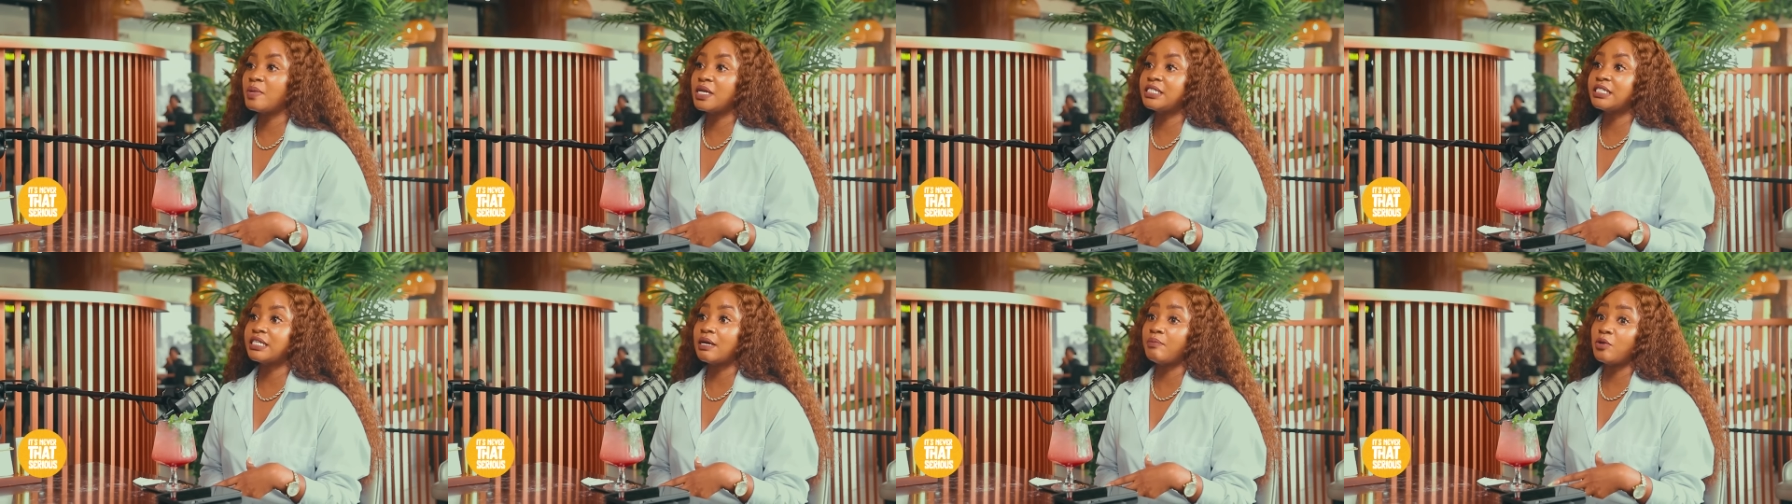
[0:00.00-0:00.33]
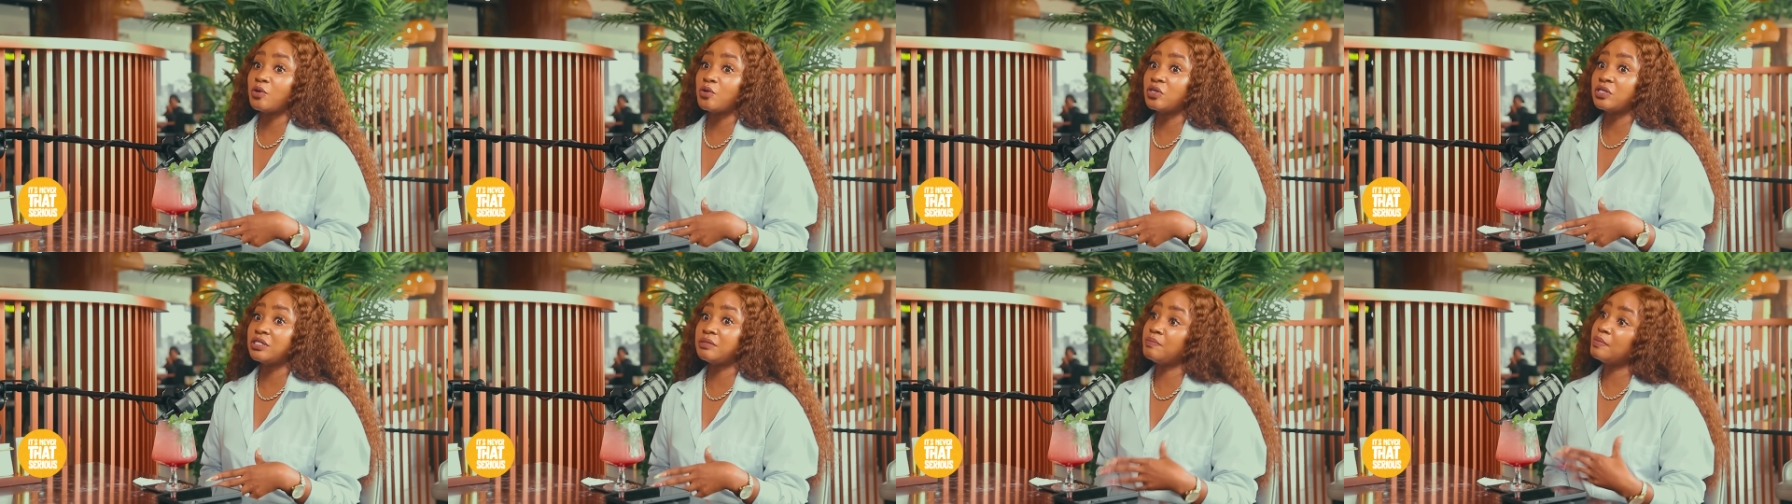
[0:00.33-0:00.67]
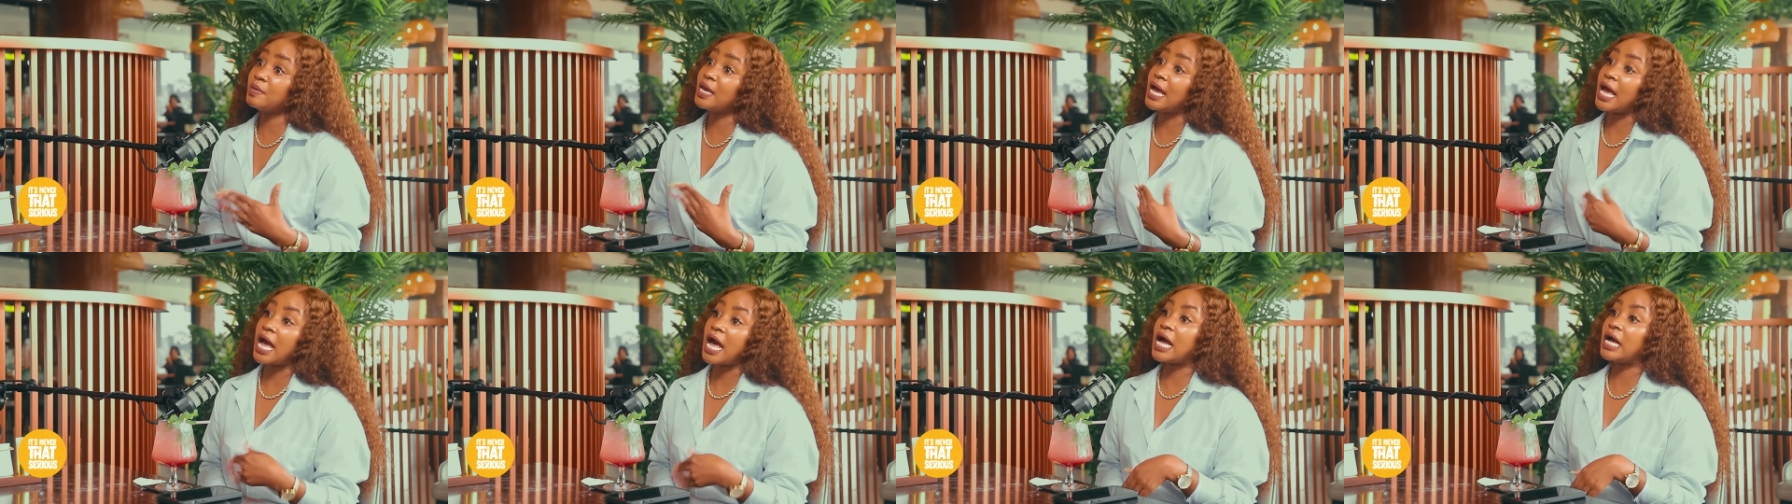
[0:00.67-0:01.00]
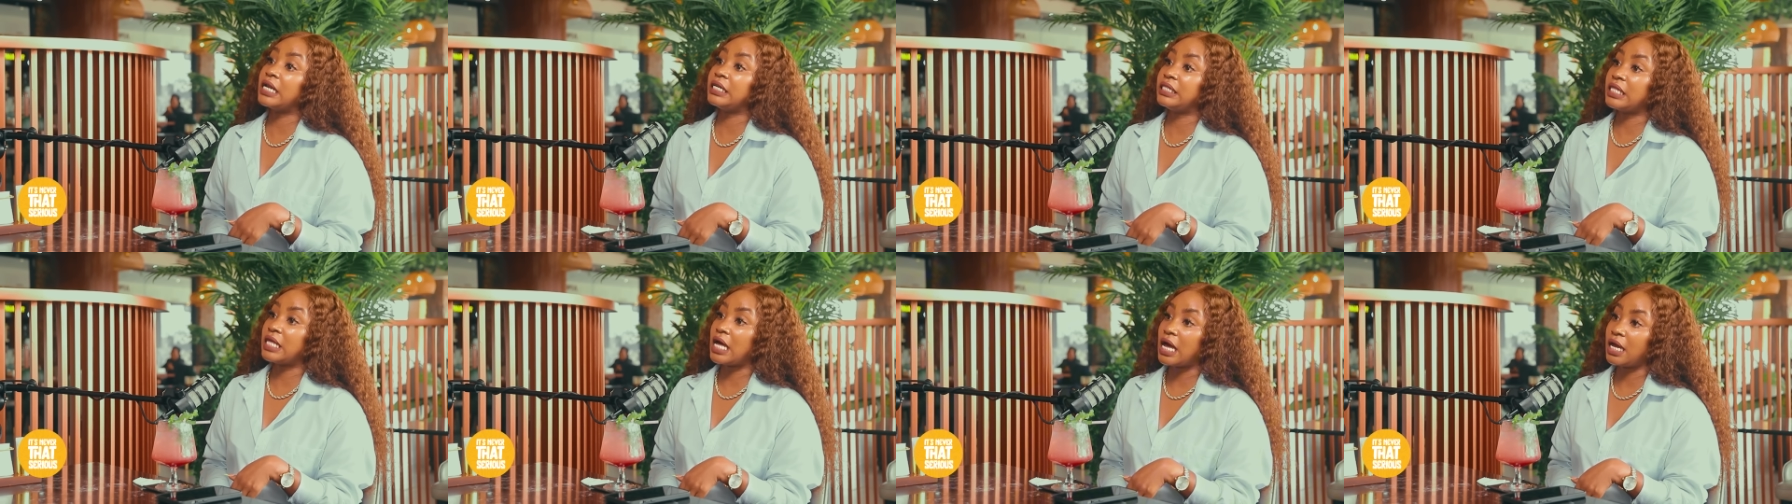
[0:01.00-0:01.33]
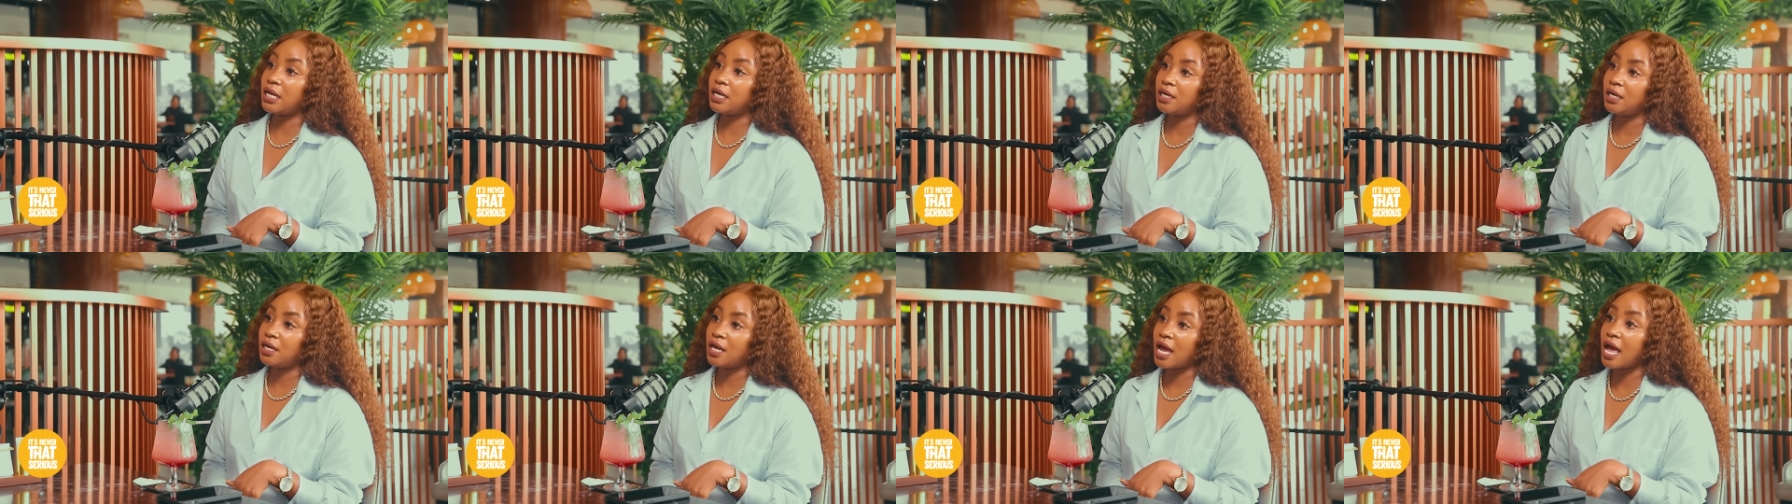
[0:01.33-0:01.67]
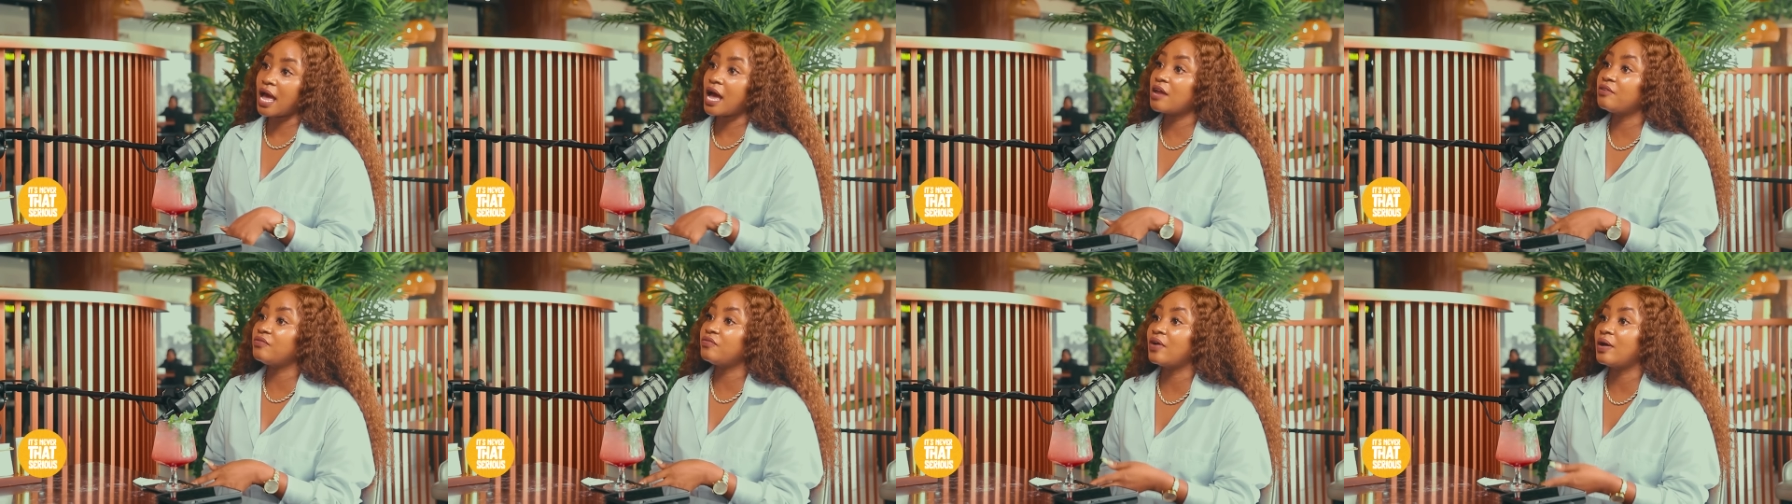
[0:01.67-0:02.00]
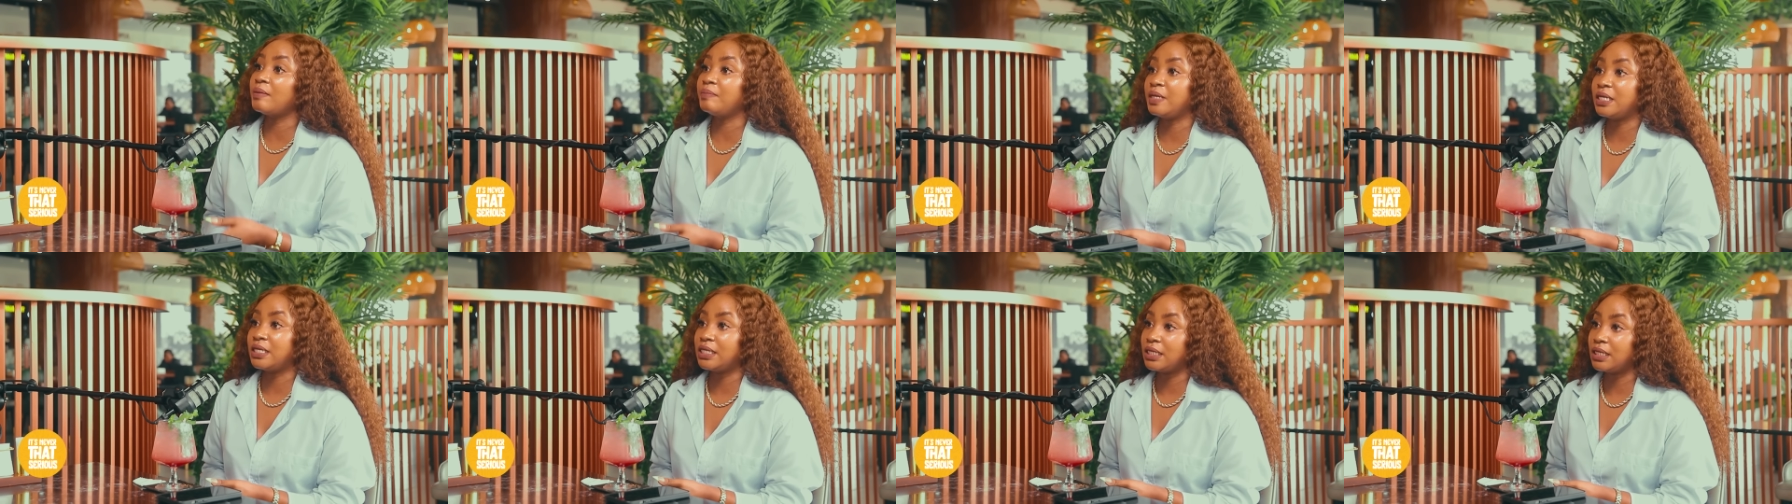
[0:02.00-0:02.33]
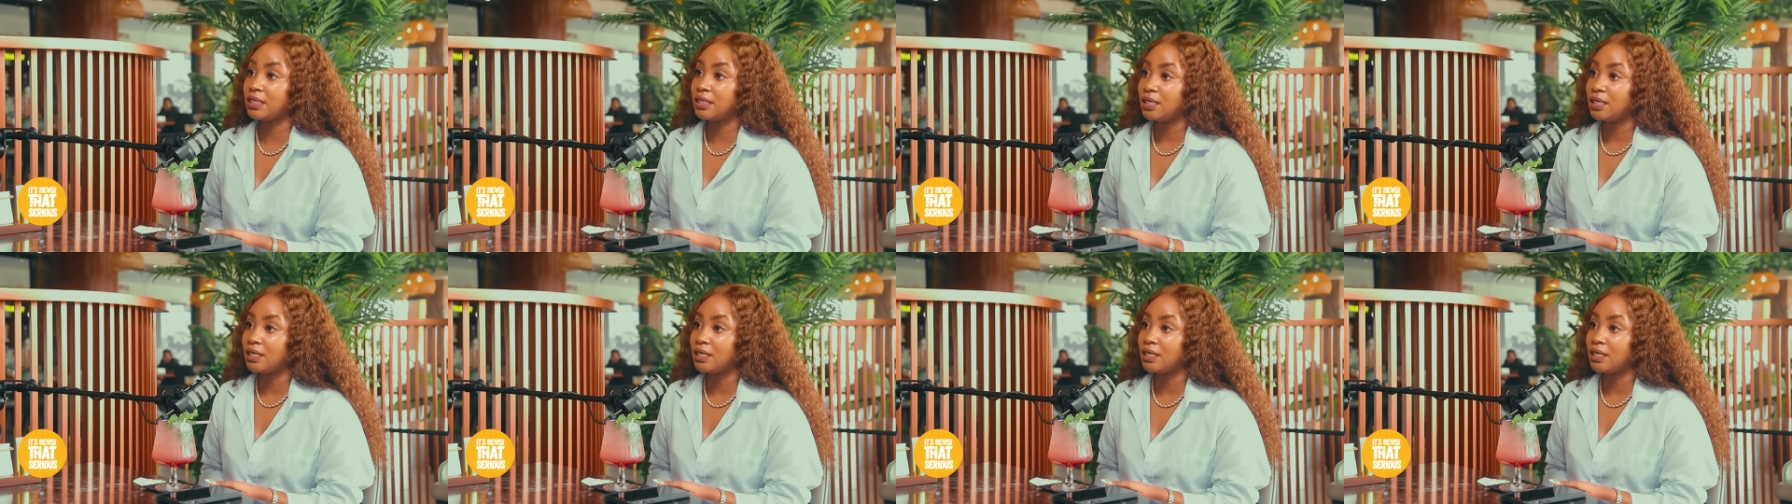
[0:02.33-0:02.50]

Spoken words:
better, because me, I had that. I had family.